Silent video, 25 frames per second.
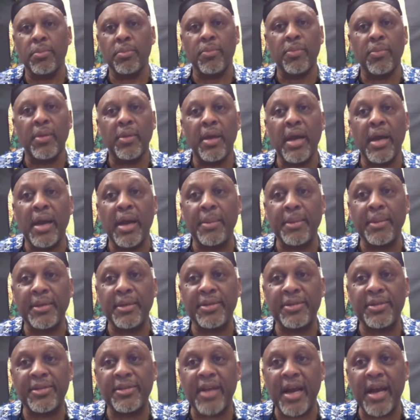I'm going to
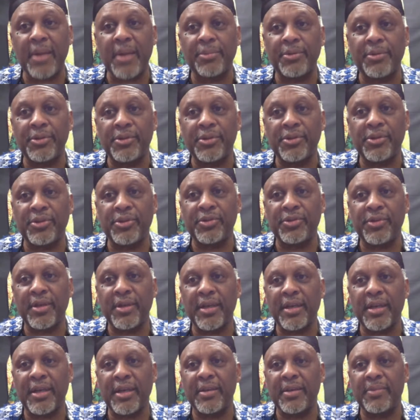stop the
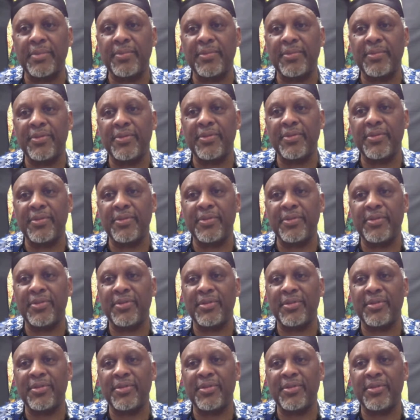streams.